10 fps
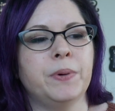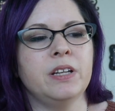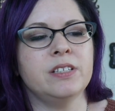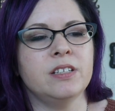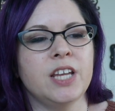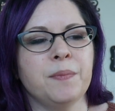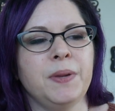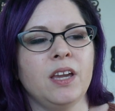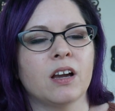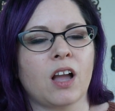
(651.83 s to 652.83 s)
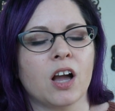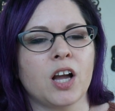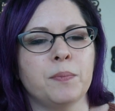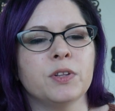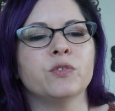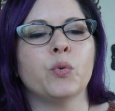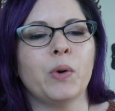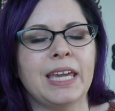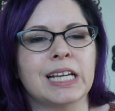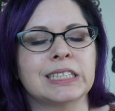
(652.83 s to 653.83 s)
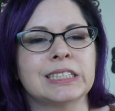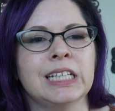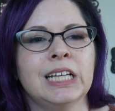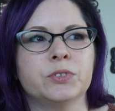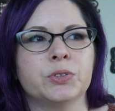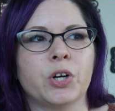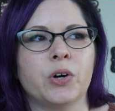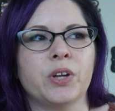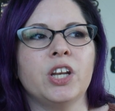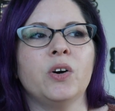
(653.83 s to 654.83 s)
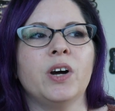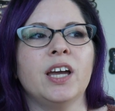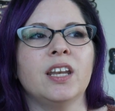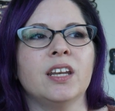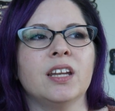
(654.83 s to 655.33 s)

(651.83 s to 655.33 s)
But it did take me a couple of weeks to go, you know what,